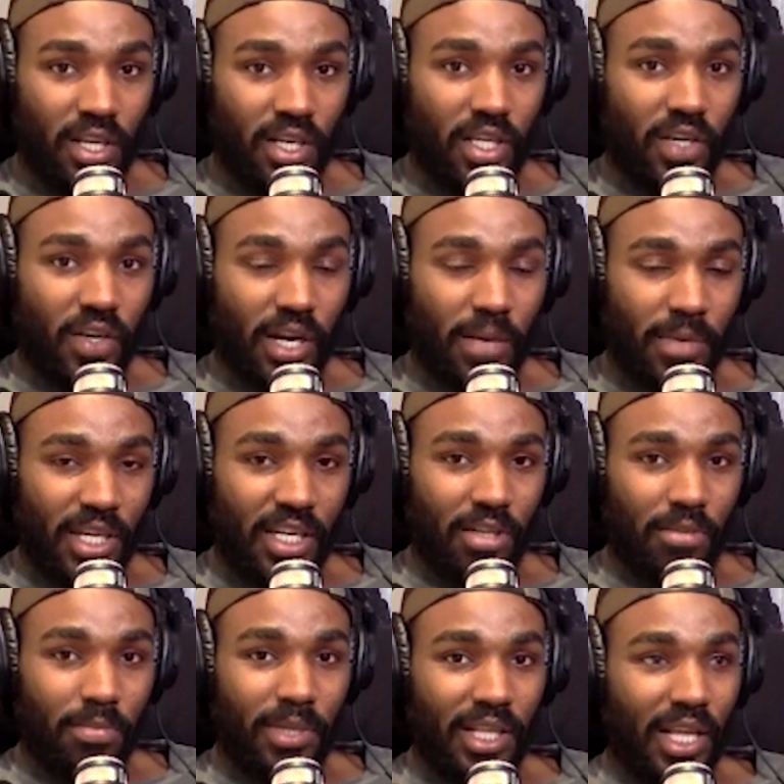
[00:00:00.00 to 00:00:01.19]
You know what I mean? Sure.
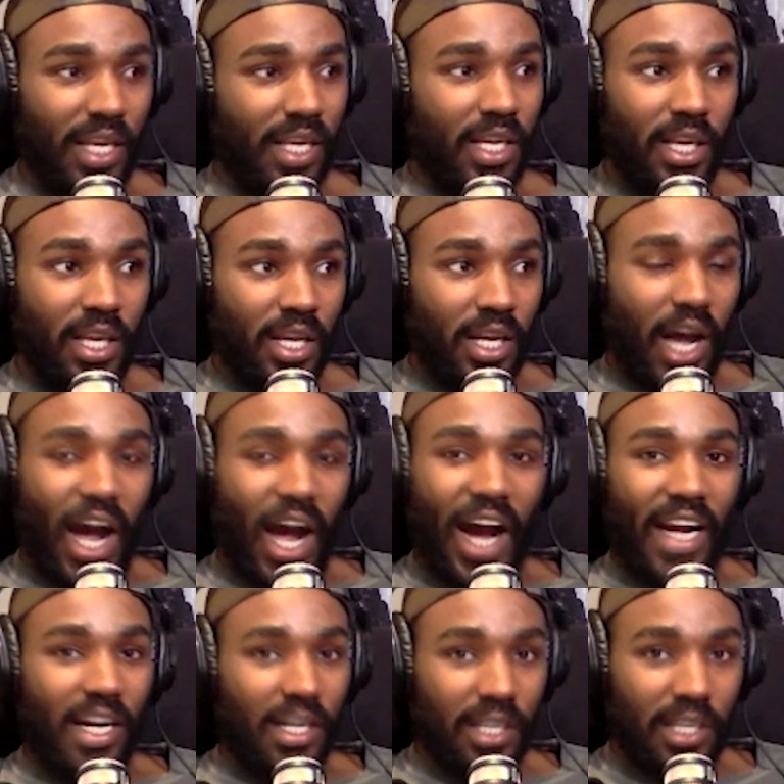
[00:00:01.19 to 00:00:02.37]
It'll be like
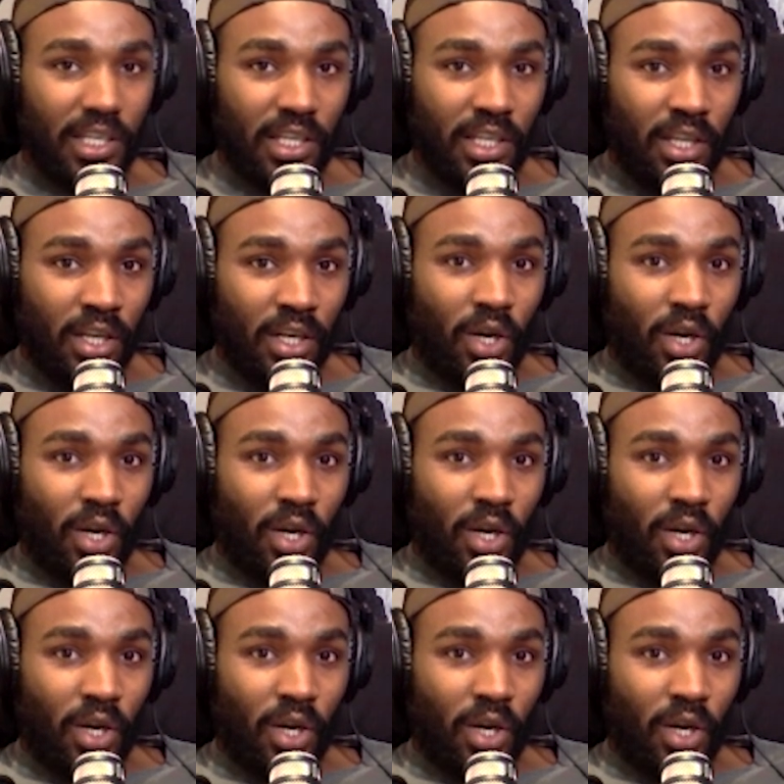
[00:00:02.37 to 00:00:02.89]
Ireland,